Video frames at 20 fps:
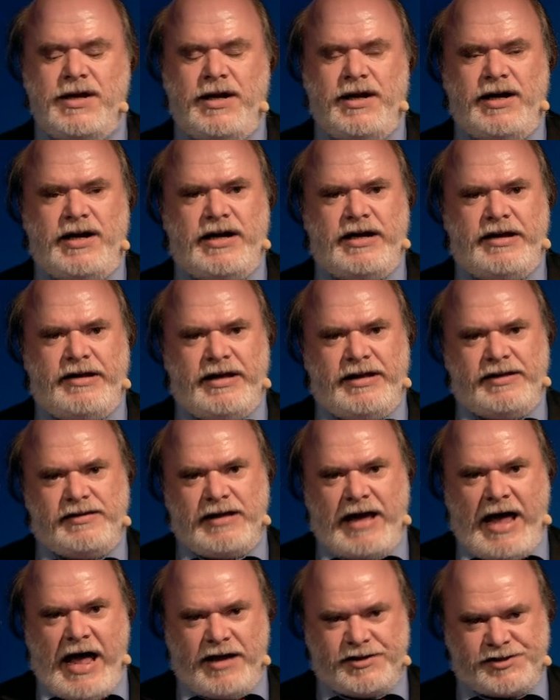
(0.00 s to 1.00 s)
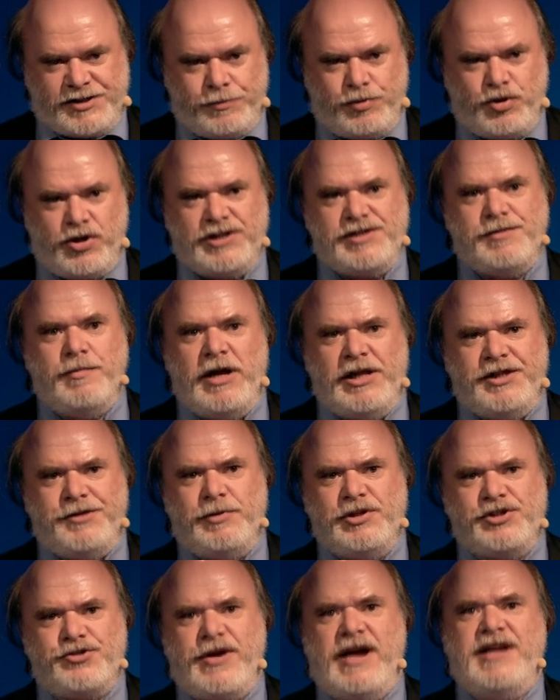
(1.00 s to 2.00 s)
It supports
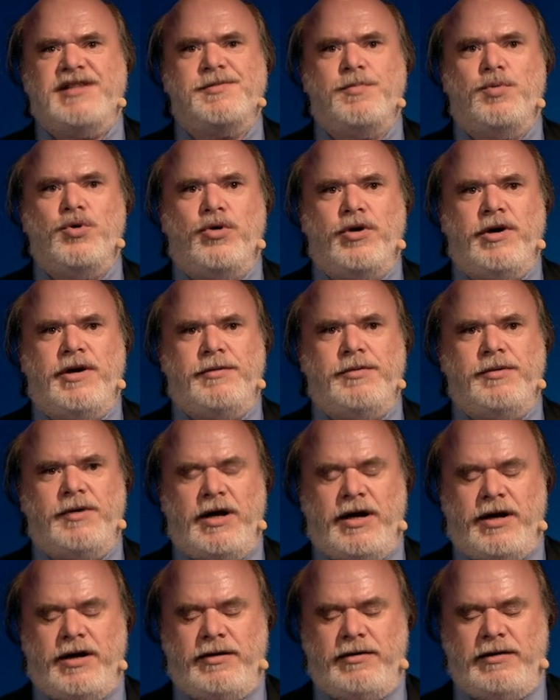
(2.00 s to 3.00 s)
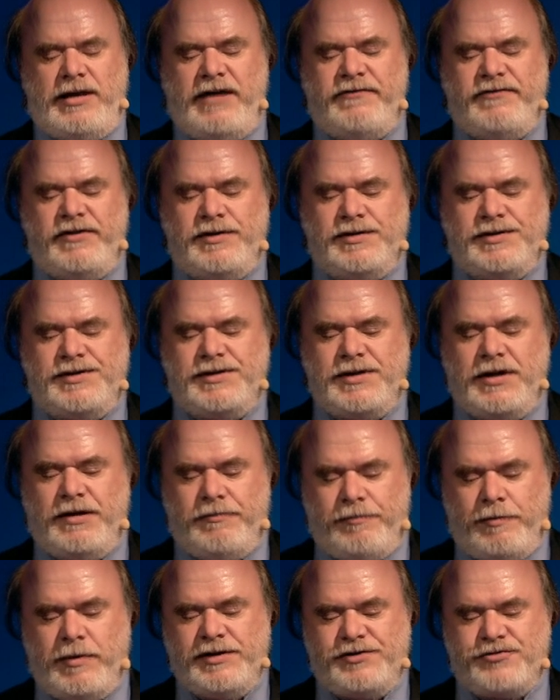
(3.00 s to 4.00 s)
multiple transport levels,
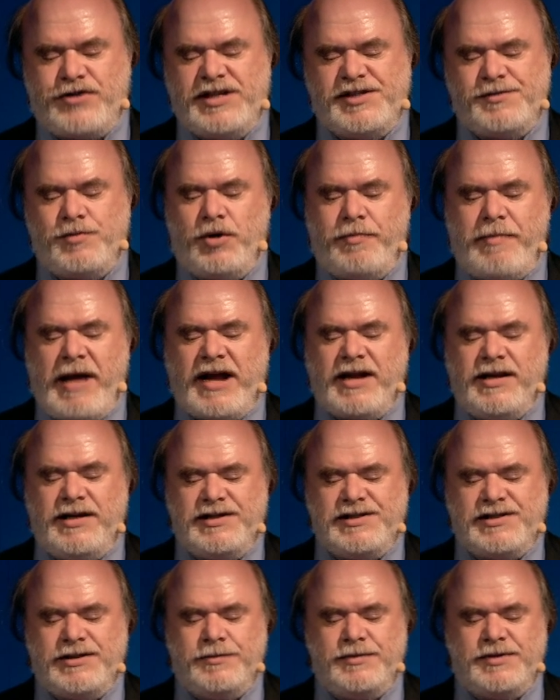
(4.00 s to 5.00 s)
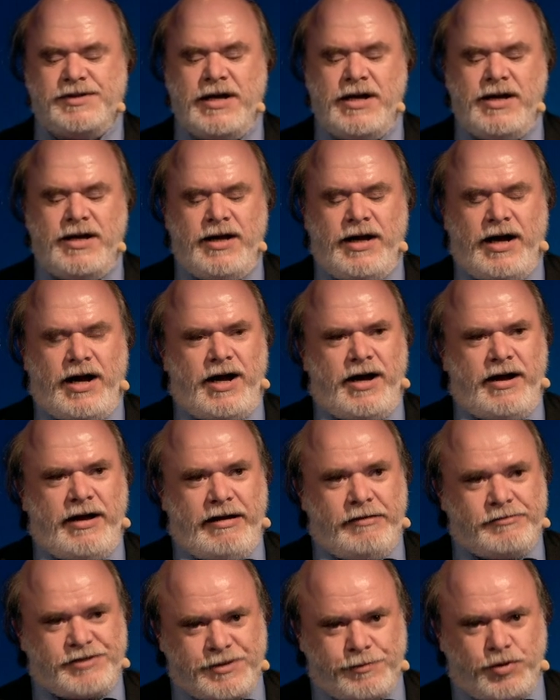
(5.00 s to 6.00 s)
transport mechanisms.
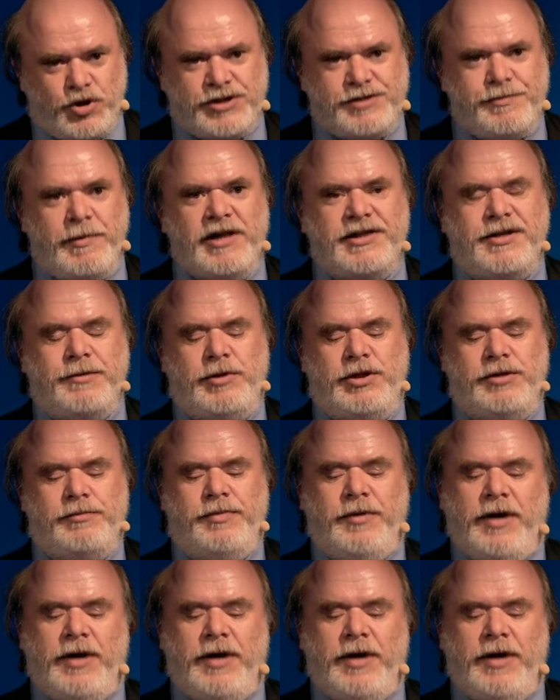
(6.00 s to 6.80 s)
It supports multiple